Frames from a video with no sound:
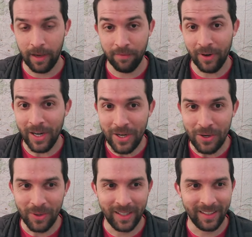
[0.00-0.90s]
very
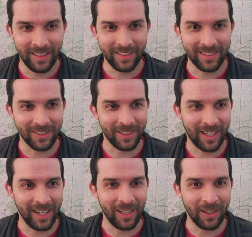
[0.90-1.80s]
new and is still
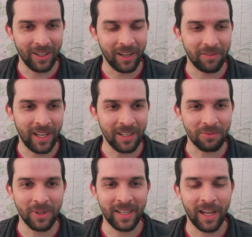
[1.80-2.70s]
getting a lot of kinks
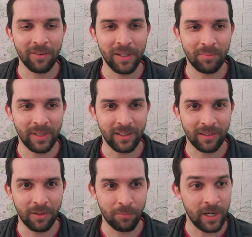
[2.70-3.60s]
worked out of it, but
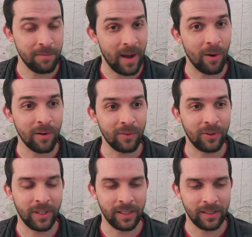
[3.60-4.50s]
it's pretty
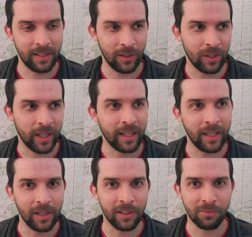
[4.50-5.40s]
powerful, and they're likely
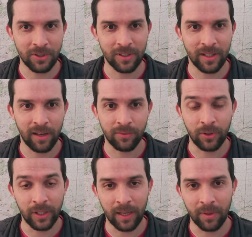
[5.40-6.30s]
going to switch to that
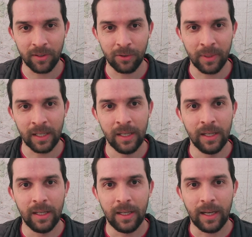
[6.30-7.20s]
fully, I'm assuming.
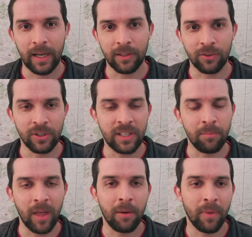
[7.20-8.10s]
So just
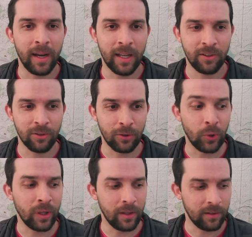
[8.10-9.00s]
keep that in mind as you're
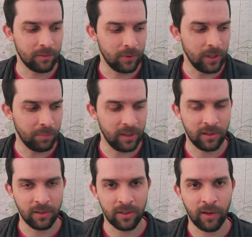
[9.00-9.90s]
learning these
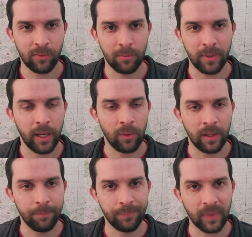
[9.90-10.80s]
pieces of software and playing with it.